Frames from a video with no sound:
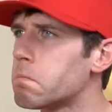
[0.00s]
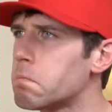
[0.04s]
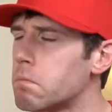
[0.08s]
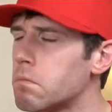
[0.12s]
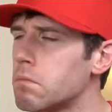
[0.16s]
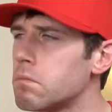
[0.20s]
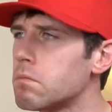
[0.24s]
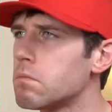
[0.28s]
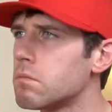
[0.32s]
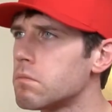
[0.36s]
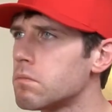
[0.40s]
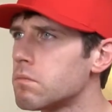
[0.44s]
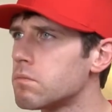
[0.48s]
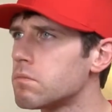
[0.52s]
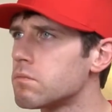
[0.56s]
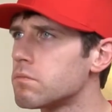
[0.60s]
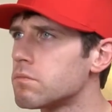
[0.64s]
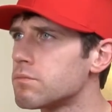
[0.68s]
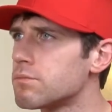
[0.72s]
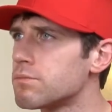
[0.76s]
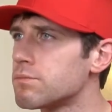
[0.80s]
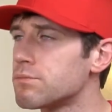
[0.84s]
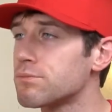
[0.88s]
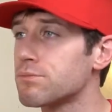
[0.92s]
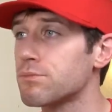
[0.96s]
that the charger
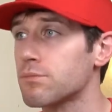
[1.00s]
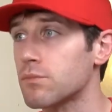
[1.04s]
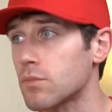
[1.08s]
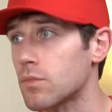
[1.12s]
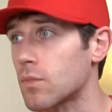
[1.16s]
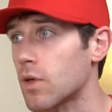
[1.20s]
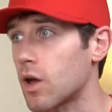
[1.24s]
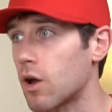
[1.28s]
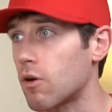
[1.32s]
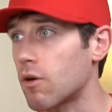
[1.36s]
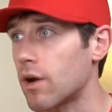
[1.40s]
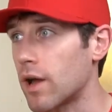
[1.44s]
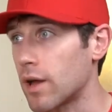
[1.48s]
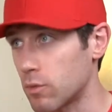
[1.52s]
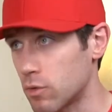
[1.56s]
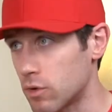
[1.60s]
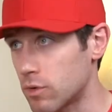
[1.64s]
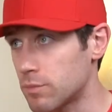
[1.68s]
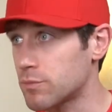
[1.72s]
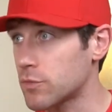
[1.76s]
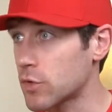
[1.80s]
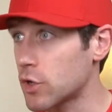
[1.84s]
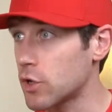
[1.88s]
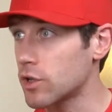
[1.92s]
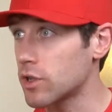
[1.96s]
needs. Alright,
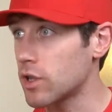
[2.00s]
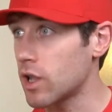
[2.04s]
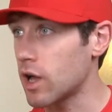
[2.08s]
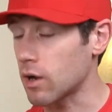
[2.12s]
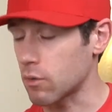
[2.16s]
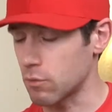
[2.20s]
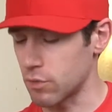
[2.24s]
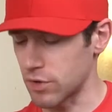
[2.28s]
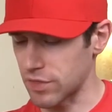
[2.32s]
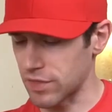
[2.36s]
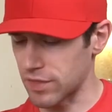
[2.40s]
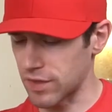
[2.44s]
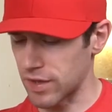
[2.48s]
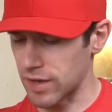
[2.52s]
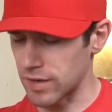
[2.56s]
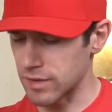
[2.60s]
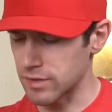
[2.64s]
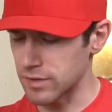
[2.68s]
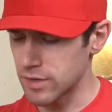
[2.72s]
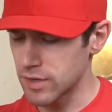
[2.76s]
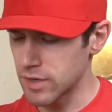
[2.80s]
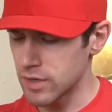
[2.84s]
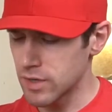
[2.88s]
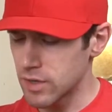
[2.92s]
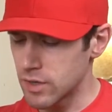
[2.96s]
well, good luck with that.